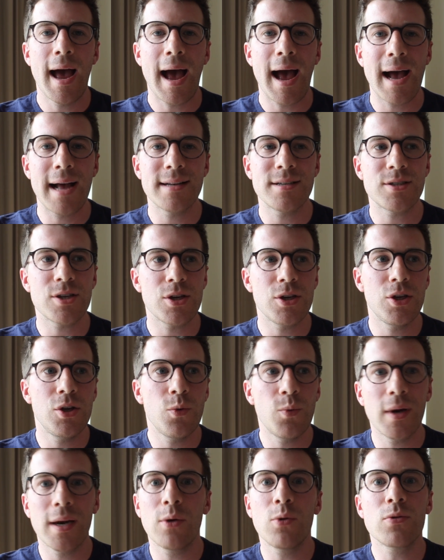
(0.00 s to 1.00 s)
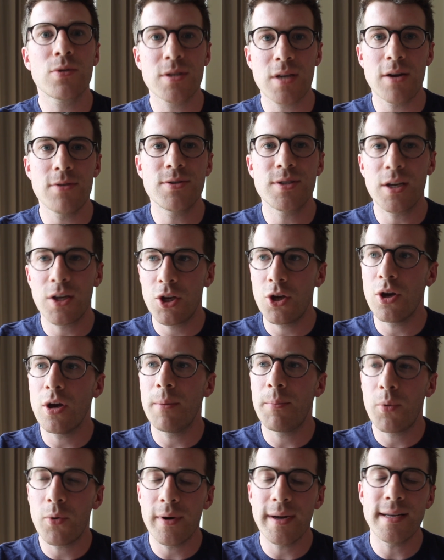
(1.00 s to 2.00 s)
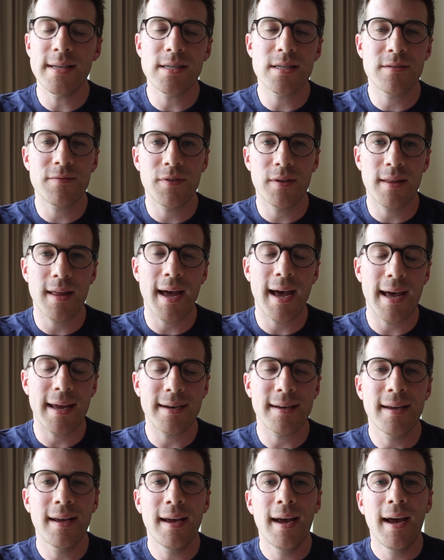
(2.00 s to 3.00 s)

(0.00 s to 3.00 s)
and you will also secure points for that.